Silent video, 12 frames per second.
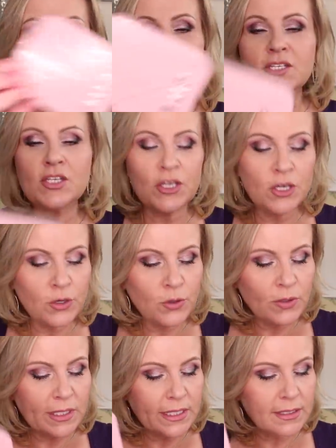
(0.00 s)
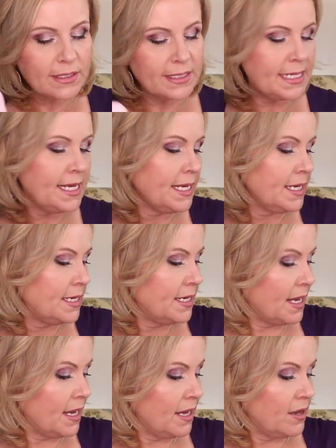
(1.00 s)
this cute little tin
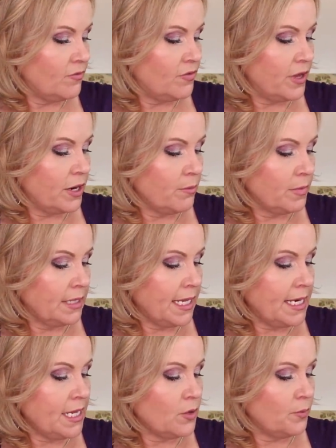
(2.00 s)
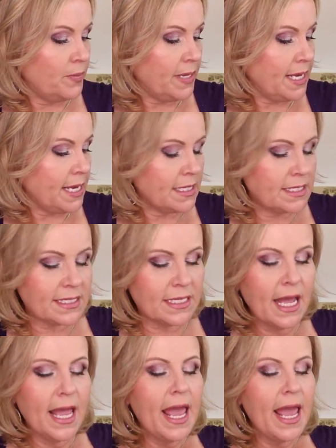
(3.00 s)
of their millennial pinks.